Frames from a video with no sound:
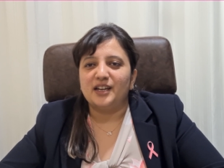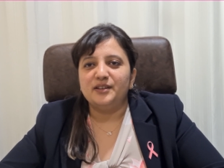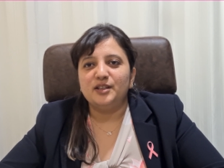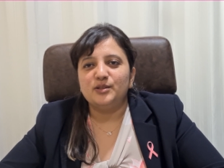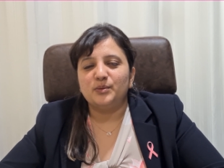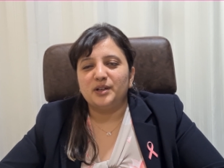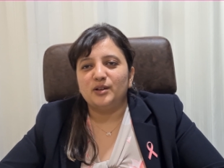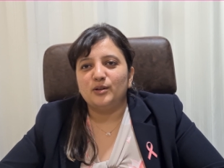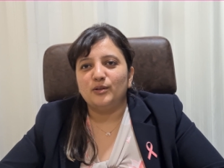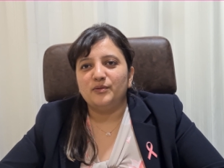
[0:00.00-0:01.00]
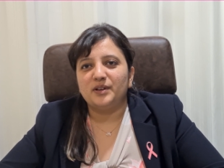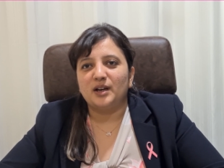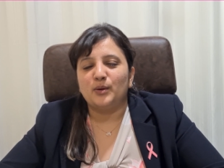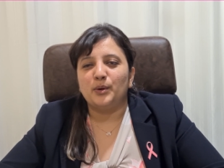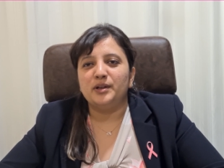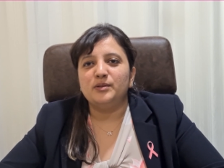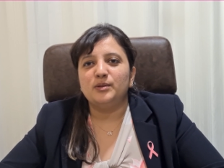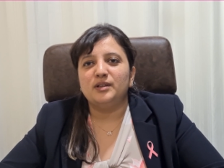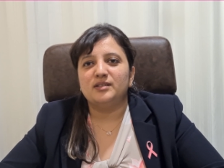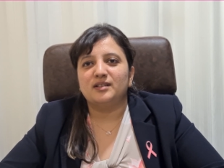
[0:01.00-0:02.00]
In this video, we are going
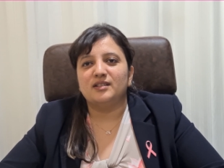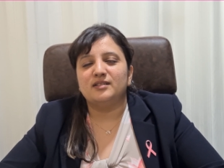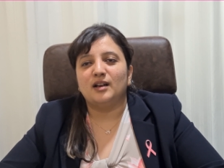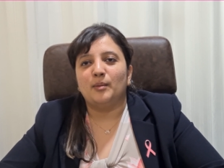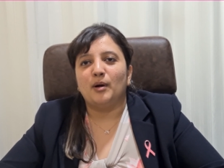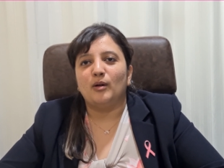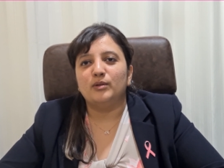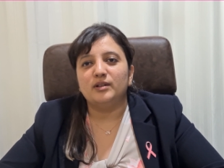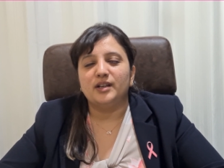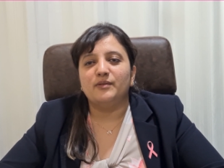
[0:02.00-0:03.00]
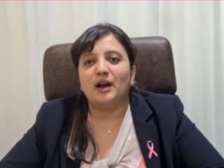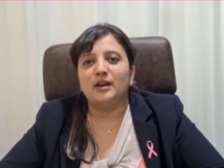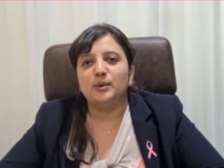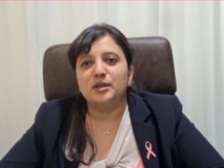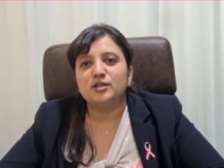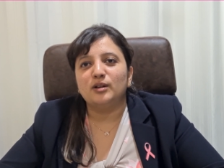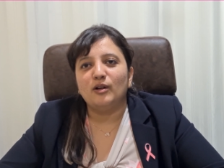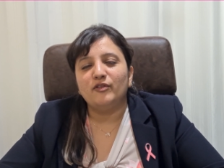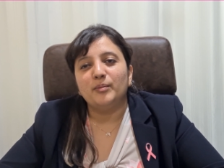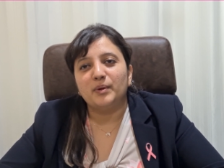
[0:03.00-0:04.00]
to discuss about
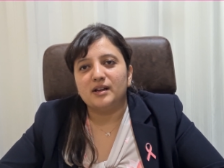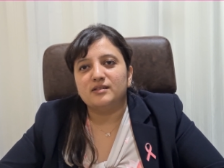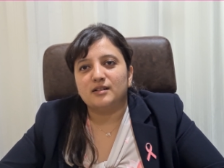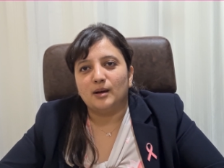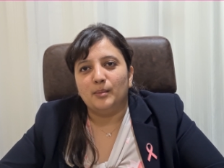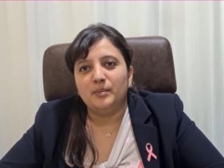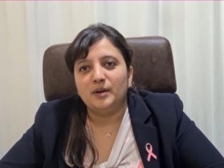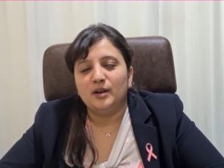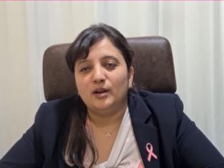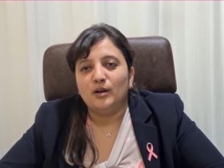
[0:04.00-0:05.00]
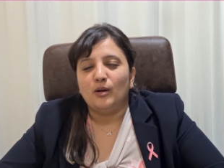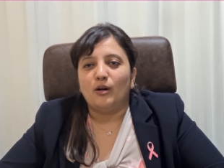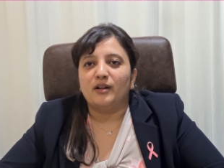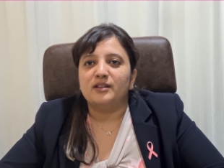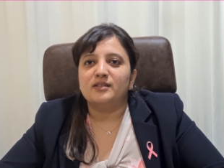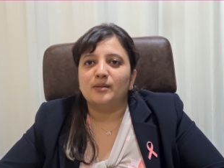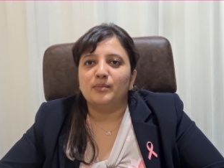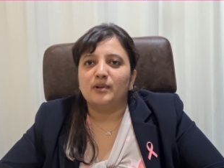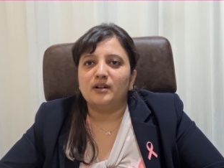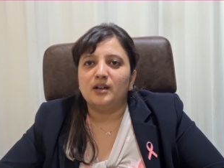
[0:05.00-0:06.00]
evaluation of a breast lump or in
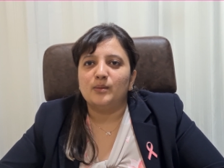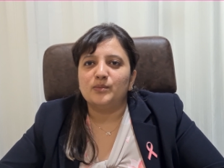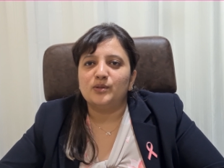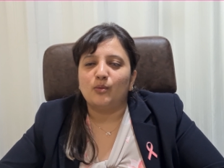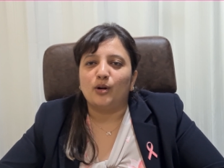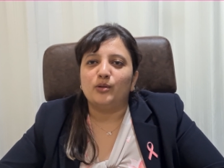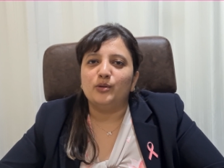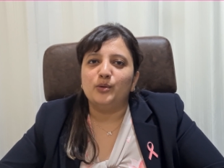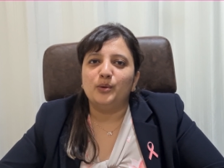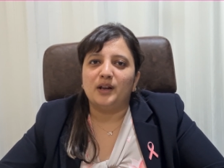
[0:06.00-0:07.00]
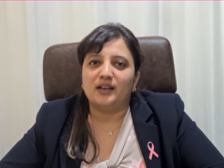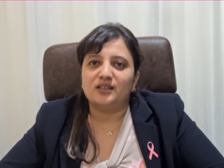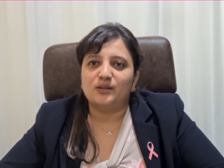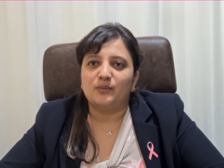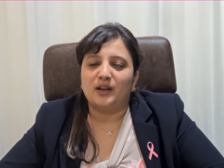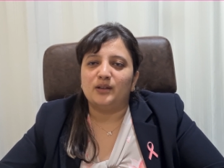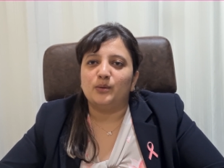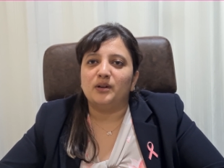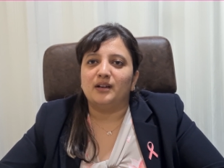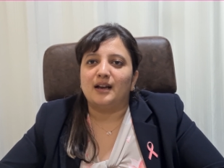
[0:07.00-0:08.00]
simpler terms, what to do next when
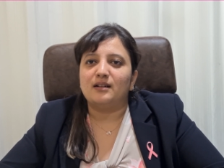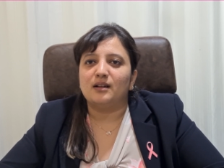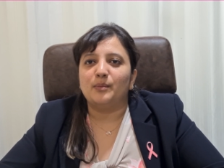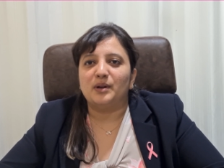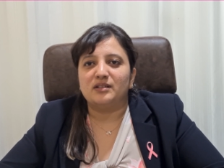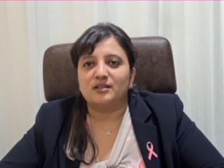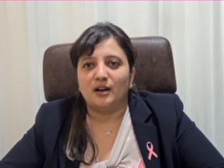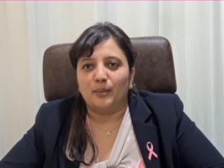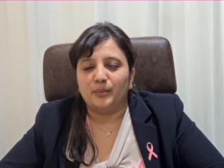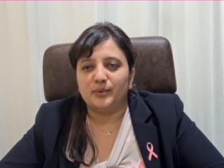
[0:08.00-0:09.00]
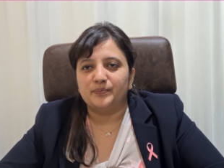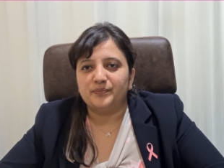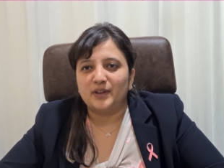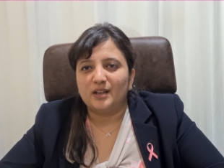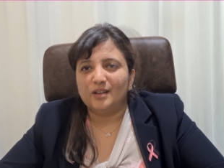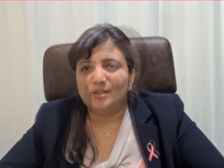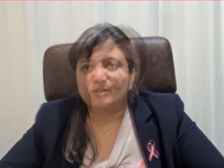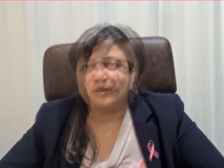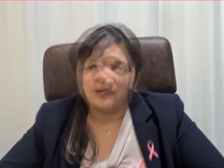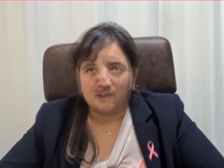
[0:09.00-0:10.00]
you detect a breast lump.
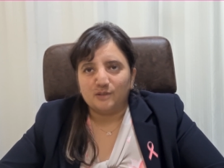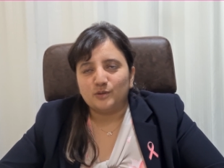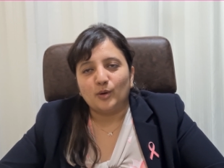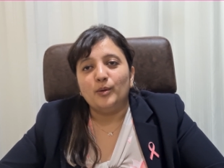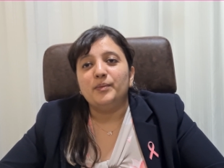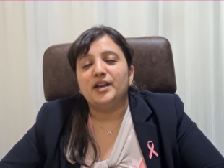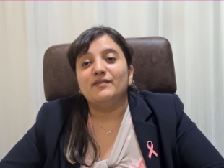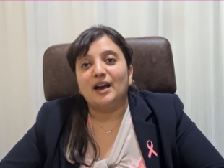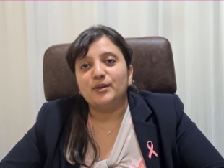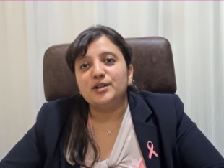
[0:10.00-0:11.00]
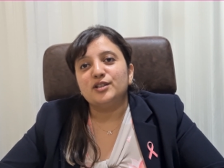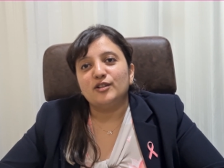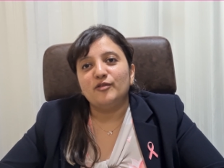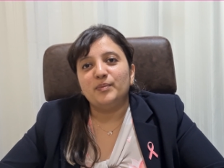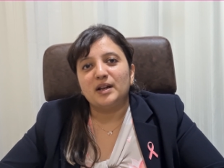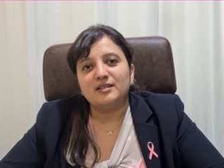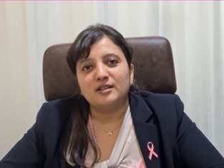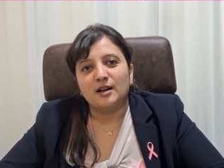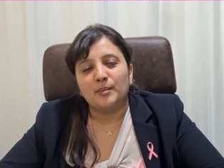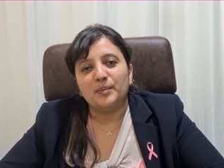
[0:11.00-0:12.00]
So, evaluation of
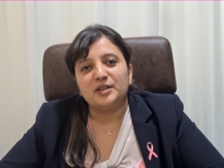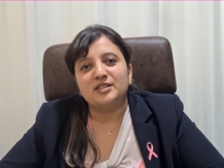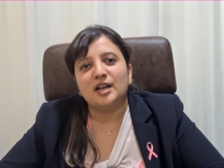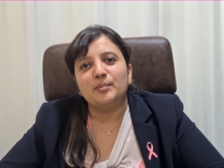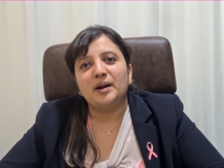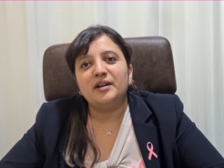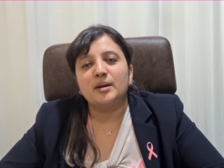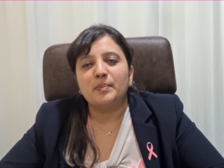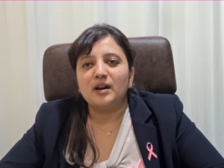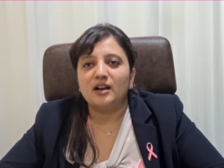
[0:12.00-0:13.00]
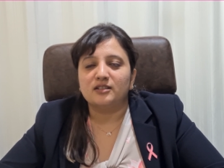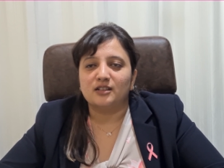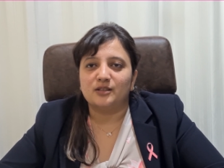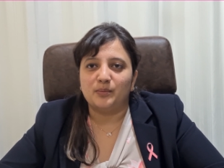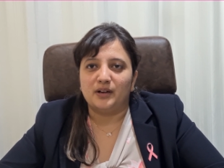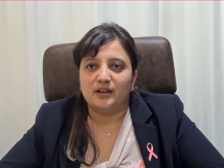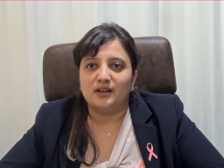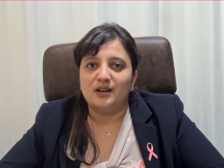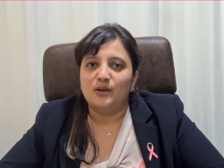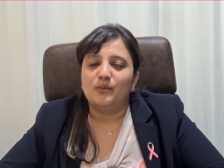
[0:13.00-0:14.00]
breast lump is done by triple assessment
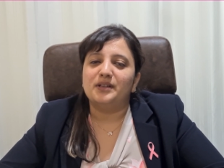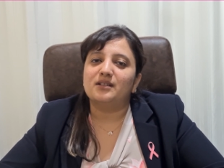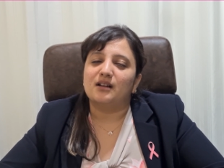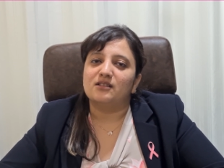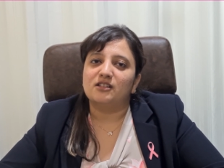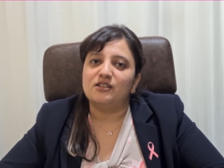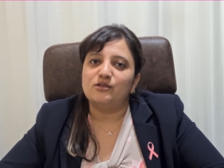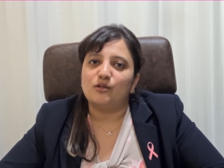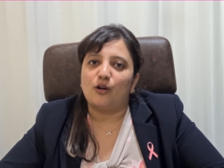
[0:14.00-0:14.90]
which consists